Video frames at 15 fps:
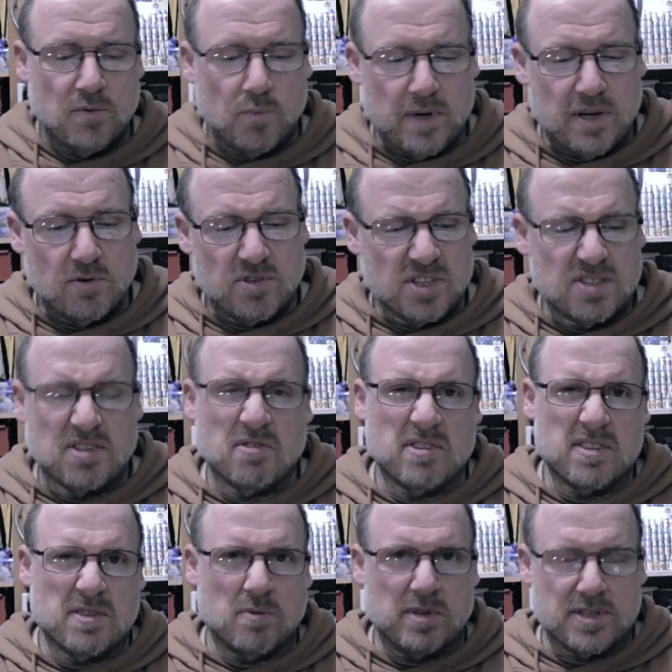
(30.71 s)
We'll just do it
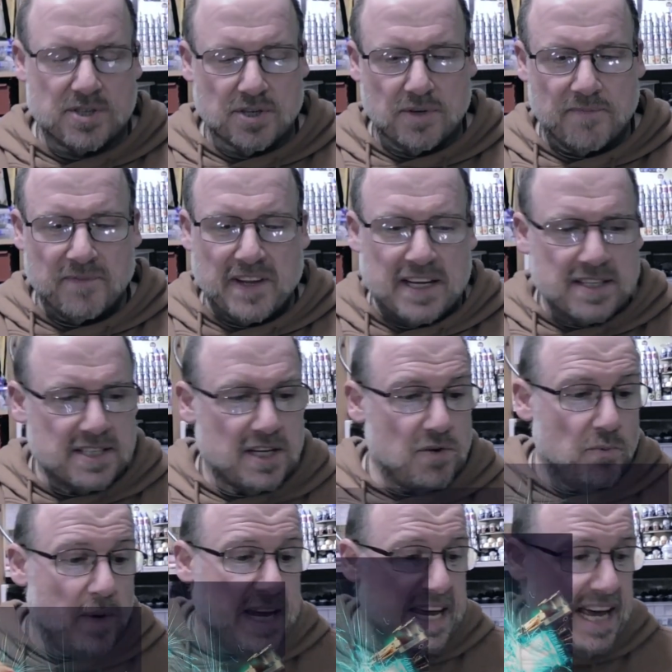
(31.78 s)
as a one-shot. So
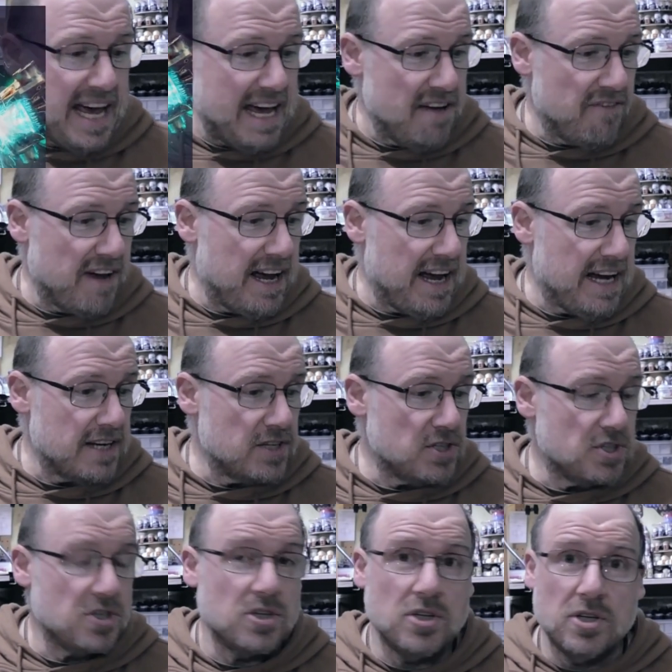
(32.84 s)
we have had
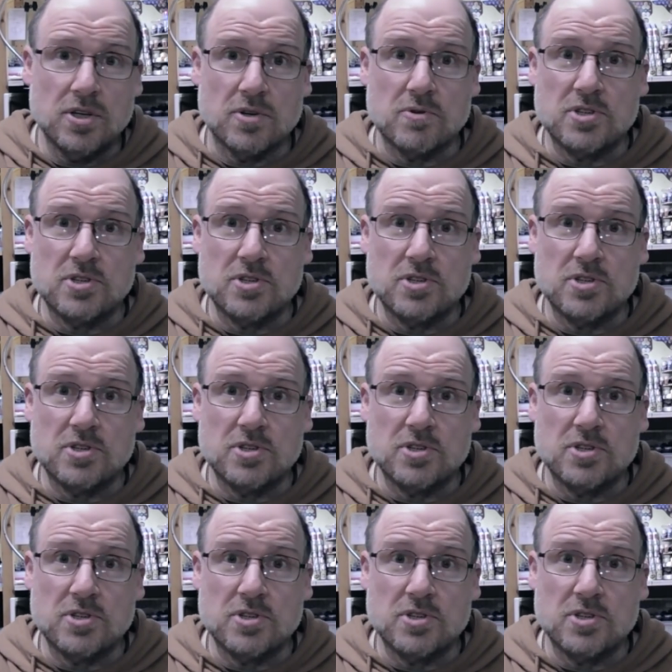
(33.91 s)
Tulu.